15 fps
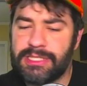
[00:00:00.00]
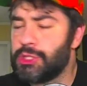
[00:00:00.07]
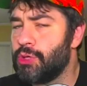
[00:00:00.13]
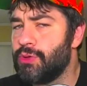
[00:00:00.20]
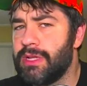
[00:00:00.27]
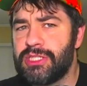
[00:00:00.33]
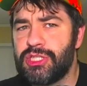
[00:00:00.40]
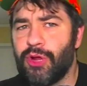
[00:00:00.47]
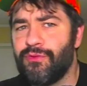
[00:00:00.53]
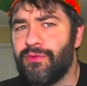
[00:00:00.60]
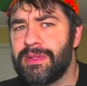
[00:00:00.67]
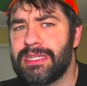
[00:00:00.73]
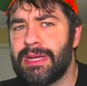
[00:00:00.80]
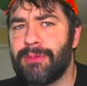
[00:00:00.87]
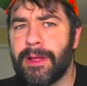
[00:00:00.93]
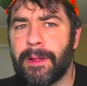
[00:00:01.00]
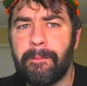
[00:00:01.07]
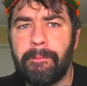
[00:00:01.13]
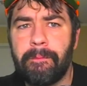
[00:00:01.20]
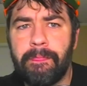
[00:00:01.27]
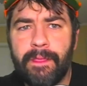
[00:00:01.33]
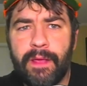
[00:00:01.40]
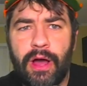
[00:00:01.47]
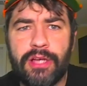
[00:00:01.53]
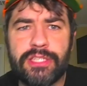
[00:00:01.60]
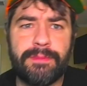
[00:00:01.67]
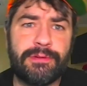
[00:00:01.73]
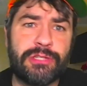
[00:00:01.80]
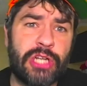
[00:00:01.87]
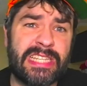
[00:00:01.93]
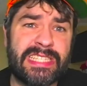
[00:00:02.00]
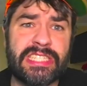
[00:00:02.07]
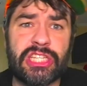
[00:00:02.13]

So let's start from the top. Like, Jose Pedraza is